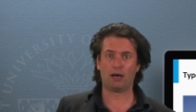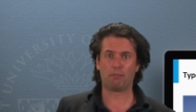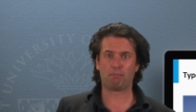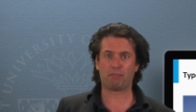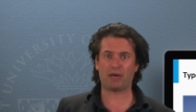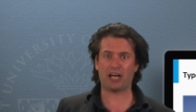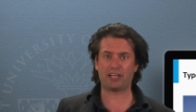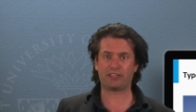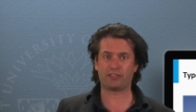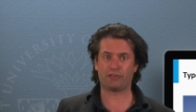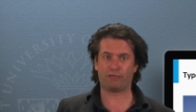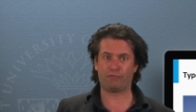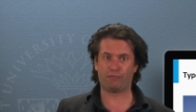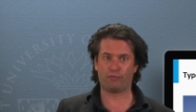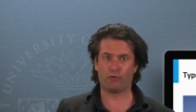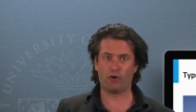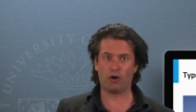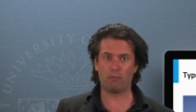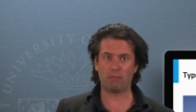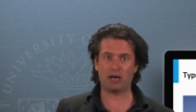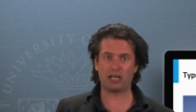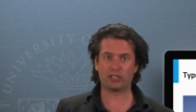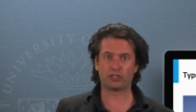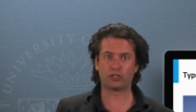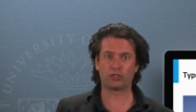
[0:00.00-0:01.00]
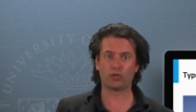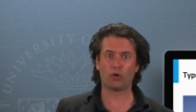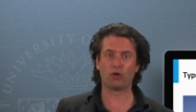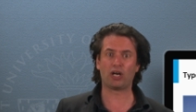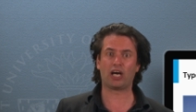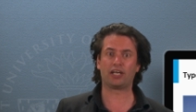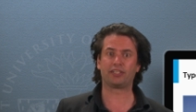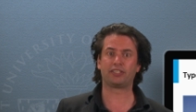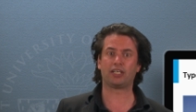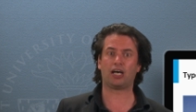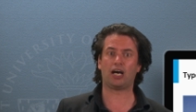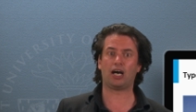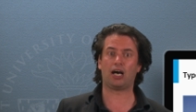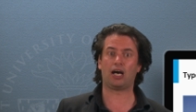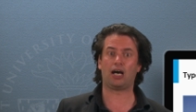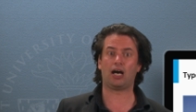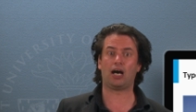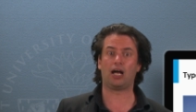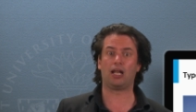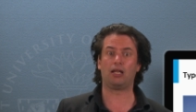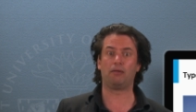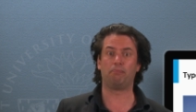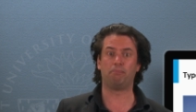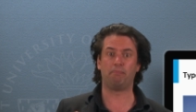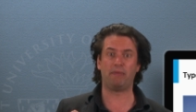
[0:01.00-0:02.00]
Plataforma Solar da
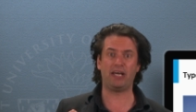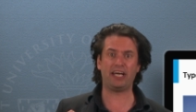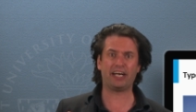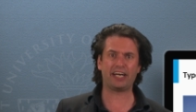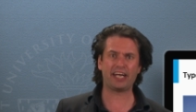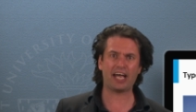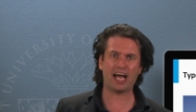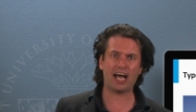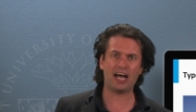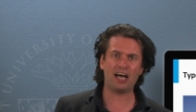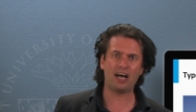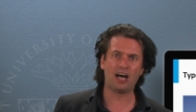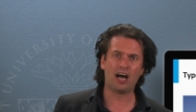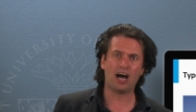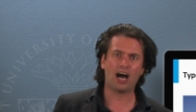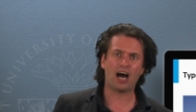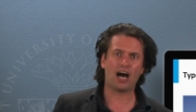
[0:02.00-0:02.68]
Almeria